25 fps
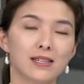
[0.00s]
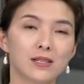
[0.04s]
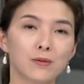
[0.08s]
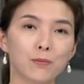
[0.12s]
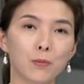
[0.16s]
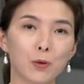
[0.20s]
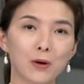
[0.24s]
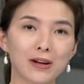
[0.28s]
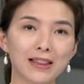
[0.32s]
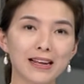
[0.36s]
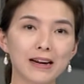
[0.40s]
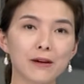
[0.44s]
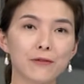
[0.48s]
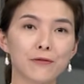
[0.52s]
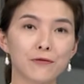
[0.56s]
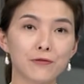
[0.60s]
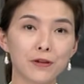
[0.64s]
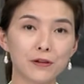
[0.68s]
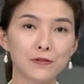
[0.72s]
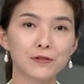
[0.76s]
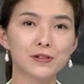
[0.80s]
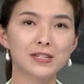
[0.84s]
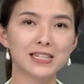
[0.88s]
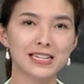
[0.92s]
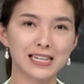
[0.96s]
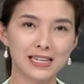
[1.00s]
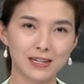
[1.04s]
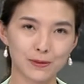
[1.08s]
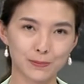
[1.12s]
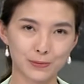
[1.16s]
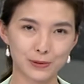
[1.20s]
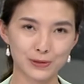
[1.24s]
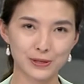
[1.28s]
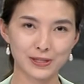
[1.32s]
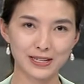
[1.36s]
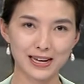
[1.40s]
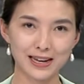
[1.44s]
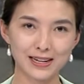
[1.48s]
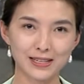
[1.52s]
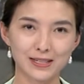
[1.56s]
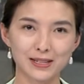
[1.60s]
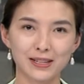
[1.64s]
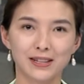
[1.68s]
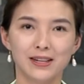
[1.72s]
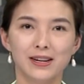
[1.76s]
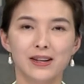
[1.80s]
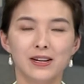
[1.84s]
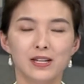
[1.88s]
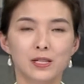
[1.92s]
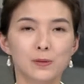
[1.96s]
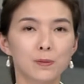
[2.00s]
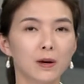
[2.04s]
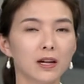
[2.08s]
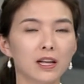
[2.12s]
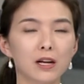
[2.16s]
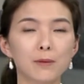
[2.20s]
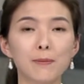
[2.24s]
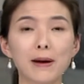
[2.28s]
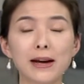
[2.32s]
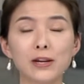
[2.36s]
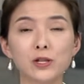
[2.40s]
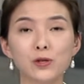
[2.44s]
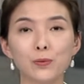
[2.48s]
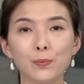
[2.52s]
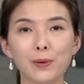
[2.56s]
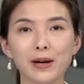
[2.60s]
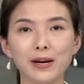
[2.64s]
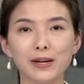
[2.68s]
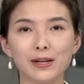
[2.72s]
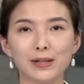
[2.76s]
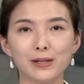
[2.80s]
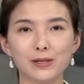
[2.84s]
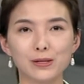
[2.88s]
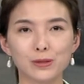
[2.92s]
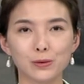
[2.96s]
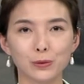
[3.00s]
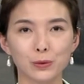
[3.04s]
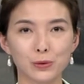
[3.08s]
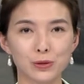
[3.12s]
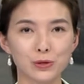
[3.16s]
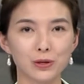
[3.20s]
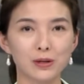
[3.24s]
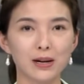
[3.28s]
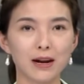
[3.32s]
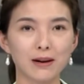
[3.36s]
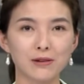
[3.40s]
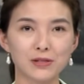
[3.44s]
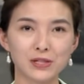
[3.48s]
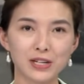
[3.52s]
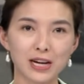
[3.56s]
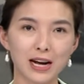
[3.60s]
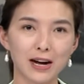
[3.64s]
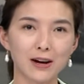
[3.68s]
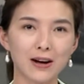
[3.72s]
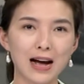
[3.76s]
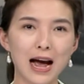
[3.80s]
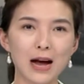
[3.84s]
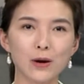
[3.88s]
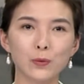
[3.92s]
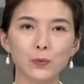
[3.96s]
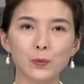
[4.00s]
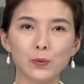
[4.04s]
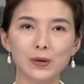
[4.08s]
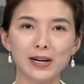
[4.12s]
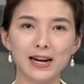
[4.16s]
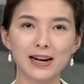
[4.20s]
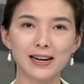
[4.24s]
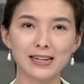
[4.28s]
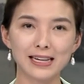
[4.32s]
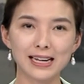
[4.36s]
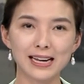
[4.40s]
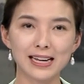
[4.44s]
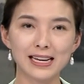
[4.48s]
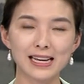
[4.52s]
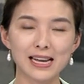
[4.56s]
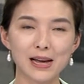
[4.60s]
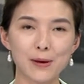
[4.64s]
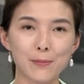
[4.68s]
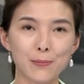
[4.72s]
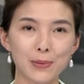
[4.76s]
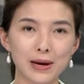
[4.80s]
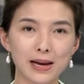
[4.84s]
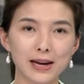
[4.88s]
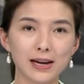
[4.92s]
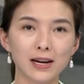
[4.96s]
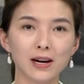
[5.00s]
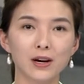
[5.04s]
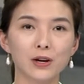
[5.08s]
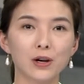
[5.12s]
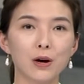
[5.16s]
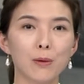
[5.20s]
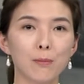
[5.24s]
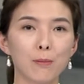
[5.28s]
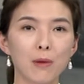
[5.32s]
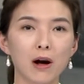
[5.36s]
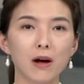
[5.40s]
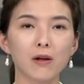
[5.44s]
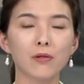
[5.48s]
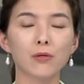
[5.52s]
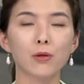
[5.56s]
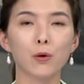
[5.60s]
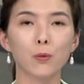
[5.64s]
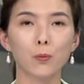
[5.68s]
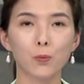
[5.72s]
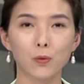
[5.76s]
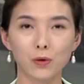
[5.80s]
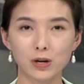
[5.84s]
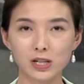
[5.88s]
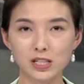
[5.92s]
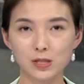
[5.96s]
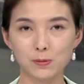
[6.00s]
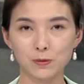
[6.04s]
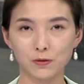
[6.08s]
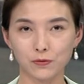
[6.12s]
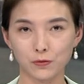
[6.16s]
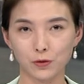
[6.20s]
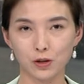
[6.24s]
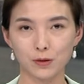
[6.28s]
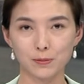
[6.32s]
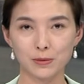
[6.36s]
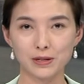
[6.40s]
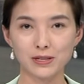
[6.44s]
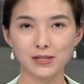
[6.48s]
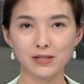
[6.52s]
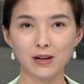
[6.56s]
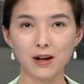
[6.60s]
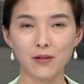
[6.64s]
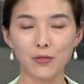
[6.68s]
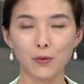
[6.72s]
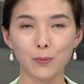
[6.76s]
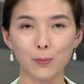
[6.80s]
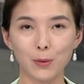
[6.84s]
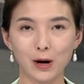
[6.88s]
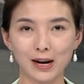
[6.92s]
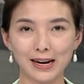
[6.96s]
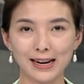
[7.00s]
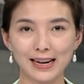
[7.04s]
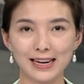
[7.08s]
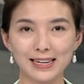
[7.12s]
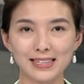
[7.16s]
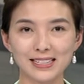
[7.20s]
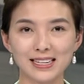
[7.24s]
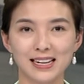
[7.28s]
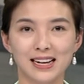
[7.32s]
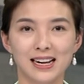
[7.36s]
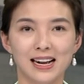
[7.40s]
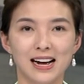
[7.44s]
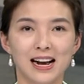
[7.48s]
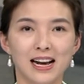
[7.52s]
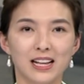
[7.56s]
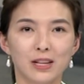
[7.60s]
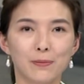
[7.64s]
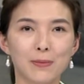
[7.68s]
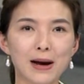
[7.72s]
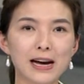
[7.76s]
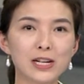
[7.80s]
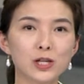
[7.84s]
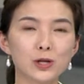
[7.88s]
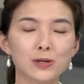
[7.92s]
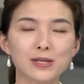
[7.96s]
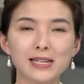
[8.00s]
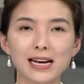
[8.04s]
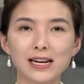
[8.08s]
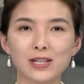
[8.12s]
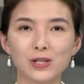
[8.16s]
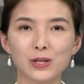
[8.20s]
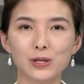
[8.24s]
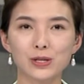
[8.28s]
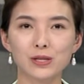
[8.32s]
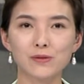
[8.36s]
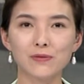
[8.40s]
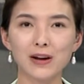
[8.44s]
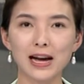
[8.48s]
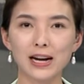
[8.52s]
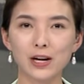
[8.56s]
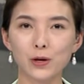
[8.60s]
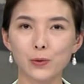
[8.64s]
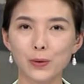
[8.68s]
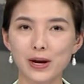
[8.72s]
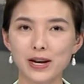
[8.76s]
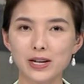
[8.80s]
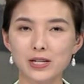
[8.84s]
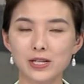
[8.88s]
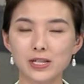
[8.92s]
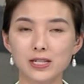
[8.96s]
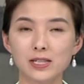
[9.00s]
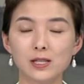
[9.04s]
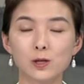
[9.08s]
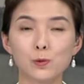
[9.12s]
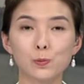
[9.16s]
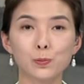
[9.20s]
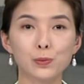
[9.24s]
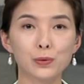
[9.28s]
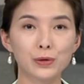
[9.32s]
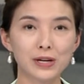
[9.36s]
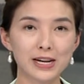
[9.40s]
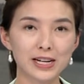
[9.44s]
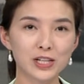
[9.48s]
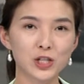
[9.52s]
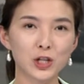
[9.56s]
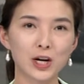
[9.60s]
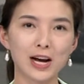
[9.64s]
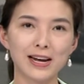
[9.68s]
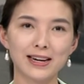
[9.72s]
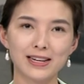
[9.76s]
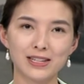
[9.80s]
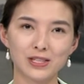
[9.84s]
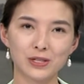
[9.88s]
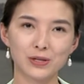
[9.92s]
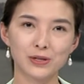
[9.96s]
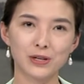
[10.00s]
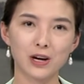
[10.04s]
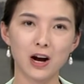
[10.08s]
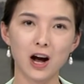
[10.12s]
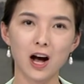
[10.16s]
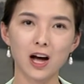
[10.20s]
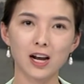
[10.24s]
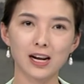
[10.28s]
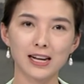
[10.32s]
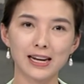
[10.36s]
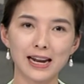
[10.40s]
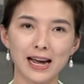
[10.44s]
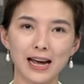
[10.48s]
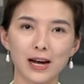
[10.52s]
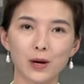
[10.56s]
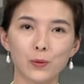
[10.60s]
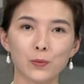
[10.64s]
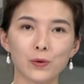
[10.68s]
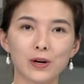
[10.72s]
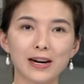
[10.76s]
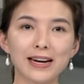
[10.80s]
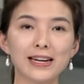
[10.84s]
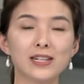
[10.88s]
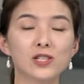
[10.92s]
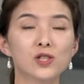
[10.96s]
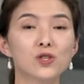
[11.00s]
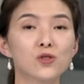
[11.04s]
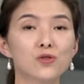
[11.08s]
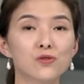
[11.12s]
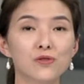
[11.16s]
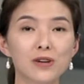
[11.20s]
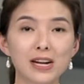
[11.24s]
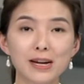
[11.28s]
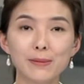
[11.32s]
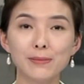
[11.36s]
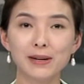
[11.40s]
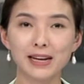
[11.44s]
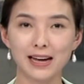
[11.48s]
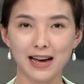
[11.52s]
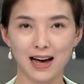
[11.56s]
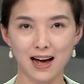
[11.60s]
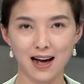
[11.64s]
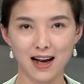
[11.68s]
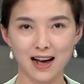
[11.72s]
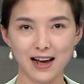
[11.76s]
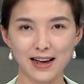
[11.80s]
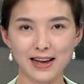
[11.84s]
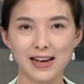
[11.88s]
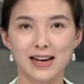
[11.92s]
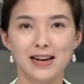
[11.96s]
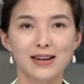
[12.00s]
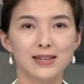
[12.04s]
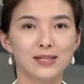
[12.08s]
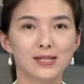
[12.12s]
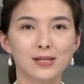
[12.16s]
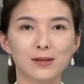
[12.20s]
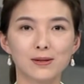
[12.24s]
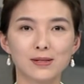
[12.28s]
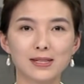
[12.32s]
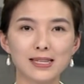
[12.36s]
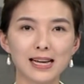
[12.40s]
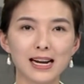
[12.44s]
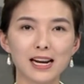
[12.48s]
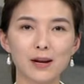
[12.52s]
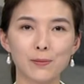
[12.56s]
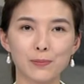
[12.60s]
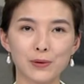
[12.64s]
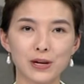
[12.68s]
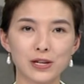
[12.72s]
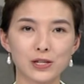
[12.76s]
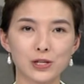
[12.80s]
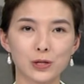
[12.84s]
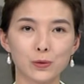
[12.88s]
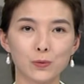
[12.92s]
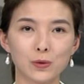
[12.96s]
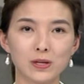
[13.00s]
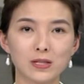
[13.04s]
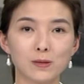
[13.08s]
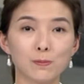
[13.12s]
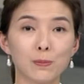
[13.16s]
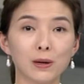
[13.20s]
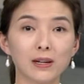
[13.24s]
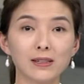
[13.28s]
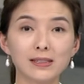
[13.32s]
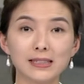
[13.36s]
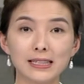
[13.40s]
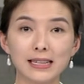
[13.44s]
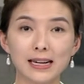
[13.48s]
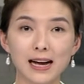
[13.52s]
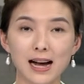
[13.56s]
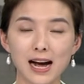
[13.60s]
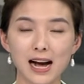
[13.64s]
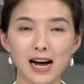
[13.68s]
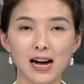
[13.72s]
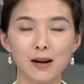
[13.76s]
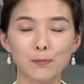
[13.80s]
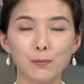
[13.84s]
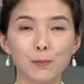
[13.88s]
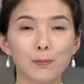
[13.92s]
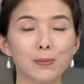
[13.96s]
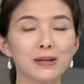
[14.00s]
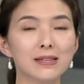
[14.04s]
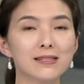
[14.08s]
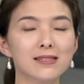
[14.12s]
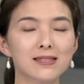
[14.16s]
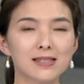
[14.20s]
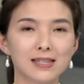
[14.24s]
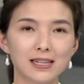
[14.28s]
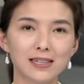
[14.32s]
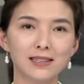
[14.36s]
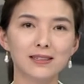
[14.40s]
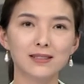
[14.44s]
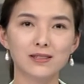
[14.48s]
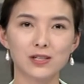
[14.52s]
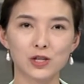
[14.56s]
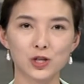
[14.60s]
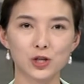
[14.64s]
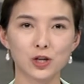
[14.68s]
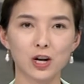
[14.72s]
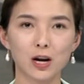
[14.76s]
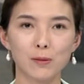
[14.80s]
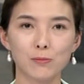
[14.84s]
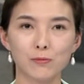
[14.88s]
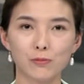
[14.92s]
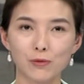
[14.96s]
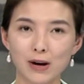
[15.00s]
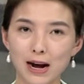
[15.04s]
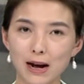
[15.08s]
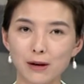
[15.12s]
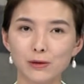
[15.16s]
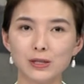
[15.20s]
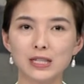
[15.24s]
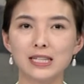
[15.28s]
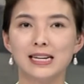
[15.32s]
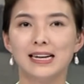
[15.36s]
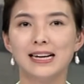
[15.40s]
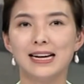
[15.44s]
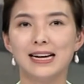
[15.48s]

to more than 15%. Smaller baijiu makers Luzhou Laojiao and Wuliang Yibing are among the worst performers on the market. The baijiu sector's valuations pre-Chinese New Year holiday were extremely high, so selling pressure was building up. But still, the sharp rout